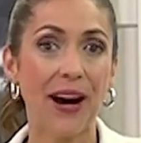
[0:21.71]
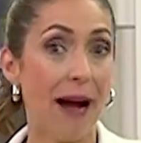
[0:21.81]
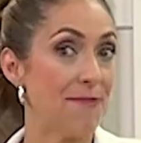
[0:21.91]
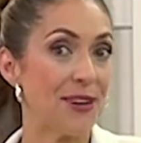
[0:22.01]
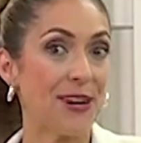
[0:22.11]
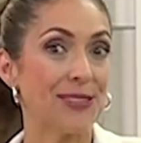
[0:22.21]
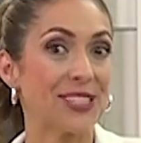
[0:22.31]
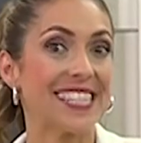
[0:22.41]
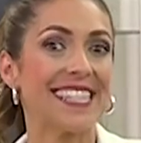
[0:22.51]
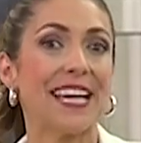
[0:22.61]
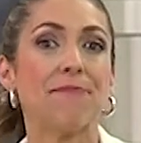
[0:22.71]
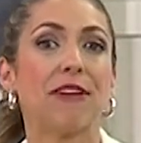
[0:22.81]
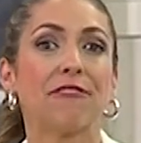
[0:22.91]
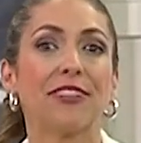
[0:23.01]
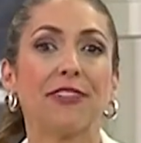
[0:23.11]
I'm your host,
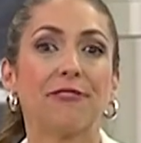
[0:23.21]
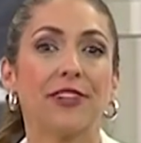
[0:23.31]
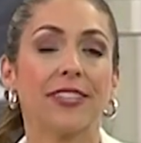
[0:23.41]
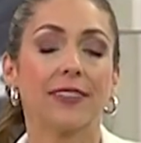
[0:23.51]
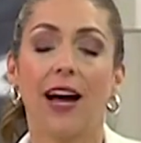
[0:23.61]
Samia Vilefort.